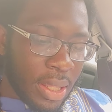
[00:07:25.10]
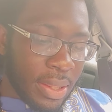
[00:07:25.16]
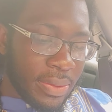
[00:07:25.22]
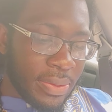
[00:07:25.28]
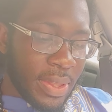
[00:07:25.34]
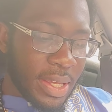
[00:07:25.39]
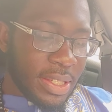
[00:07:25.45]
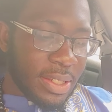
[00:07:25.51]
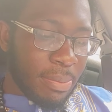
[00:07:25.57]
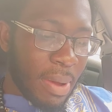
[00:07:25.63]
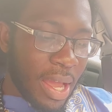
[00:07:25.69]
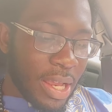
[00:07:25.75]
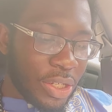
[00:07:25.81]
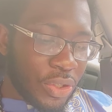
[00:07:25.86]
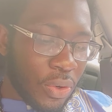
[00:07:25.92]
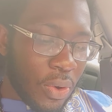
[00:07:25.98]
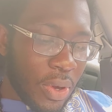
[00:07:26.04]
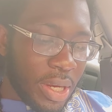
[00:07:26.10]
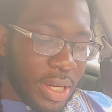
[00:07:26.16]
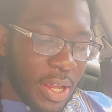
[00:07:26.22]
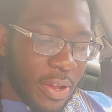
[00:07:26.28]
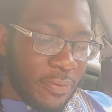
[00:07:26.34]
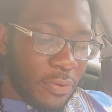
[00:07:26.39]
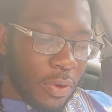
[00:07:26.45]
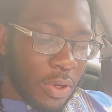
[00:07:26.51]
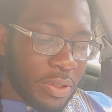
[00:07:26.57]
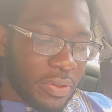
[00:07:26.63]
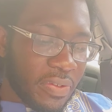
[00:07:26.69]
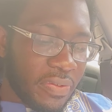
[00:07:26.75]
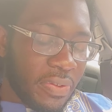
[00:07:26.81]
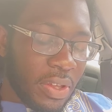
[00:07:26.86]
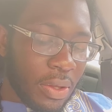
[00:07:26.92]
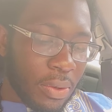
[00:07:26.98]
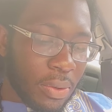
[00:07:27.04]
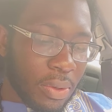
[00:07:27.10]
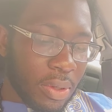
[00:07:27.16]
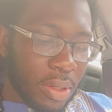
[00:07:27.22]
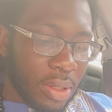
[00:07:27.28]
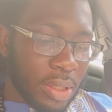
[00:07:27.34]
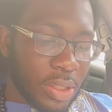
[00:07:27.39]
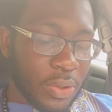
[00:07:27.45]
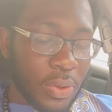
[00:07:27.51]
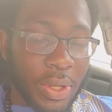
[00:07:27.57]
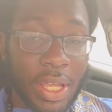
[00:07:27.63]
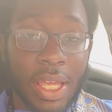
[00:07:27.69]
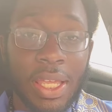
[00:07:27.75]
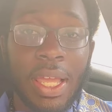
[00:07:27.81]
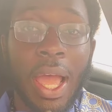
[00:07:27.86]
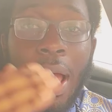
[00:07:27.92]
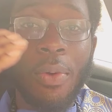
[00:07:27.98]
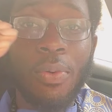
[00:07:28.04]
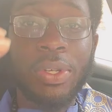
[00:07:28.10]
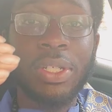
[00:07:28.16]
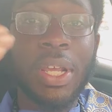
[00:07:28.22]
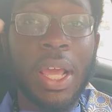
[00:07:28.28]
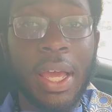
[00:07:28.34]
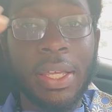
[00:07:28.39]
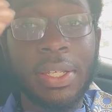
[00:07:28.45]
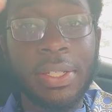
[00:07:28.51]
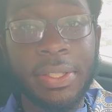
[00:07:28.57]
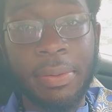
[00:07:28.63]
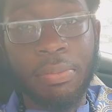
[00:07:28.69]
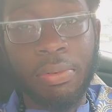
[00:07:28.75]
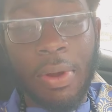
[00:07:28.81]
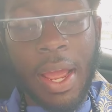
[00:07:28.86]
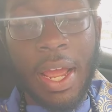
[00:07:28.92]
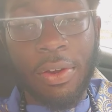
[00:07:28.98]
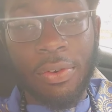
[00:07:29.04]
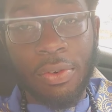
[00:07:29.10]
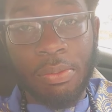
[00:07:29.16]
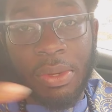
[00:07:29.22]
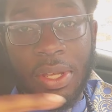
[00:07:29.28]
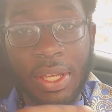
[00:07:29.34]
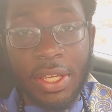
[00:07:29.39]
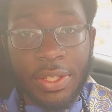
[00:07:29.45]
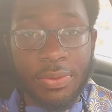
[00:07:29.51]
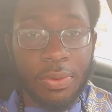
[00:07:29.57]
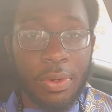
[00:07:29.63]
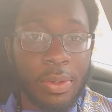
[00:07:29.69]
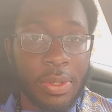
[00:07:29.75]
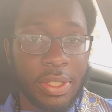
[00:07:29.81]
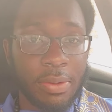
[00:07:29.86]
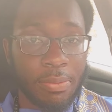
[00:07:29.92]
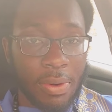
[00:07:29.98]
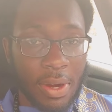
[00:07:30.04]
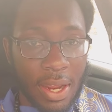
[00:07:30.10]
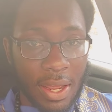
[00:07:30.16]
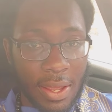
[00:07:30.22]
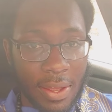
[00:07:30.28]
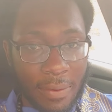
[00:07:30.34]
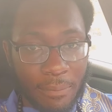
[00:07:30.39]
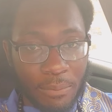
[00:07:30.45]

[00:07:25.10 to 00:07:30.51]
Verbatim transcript: This my joy therefore is fulfilled. So again, Yahweh he's the bridegroom, and Israel is the bride.